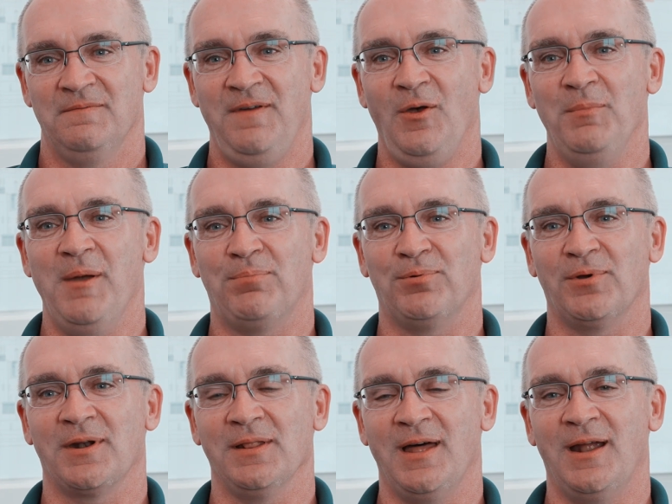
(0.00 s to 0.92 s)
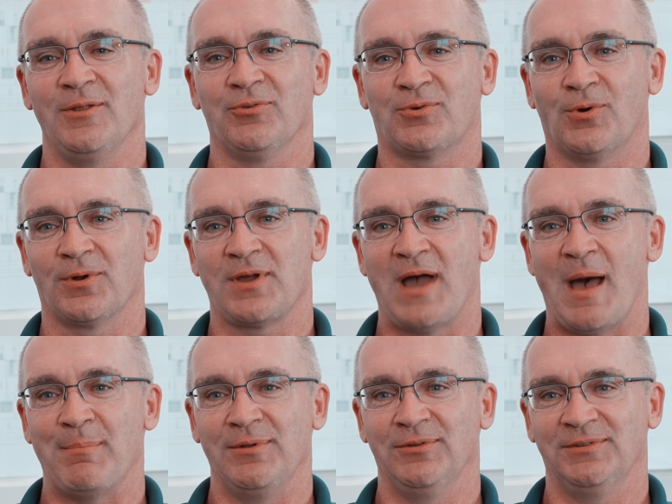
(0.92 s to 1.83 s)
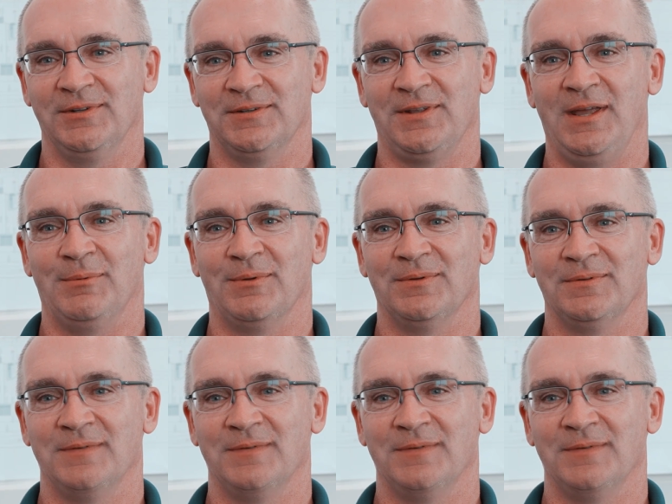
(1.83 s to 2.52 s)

Valmet brought a lot of those core competencies to the table.